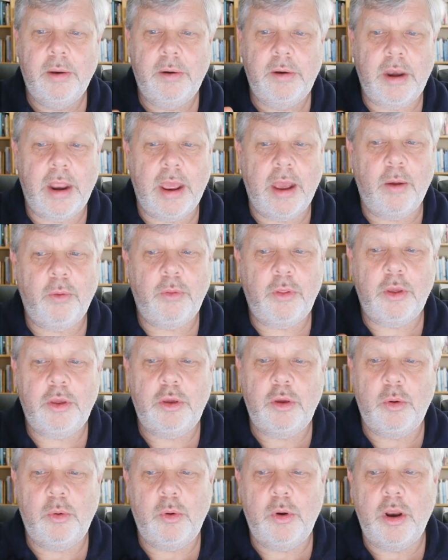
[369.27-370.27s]
Now that
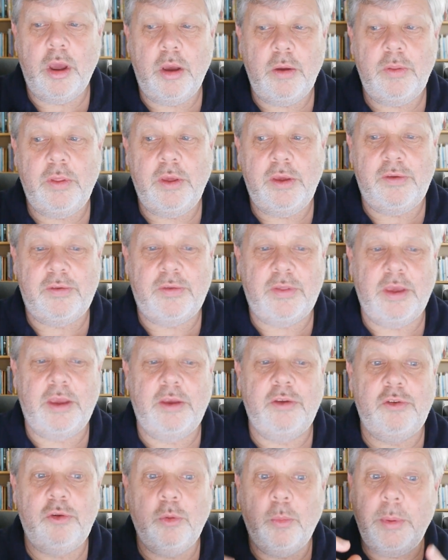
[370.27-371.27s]
you know these
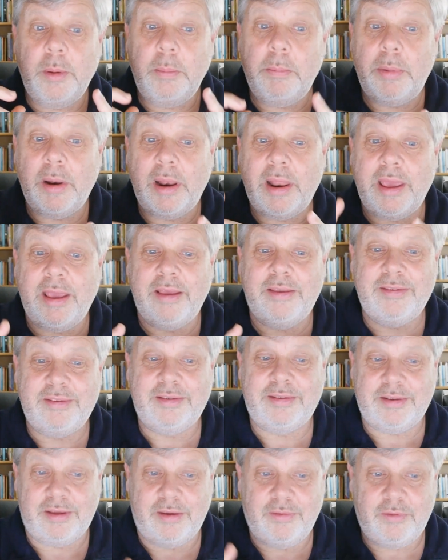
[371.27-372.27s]
things, you'll be
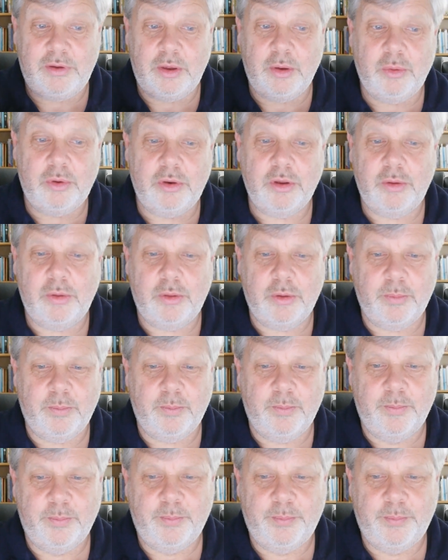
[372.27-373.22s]
blessed if you do them.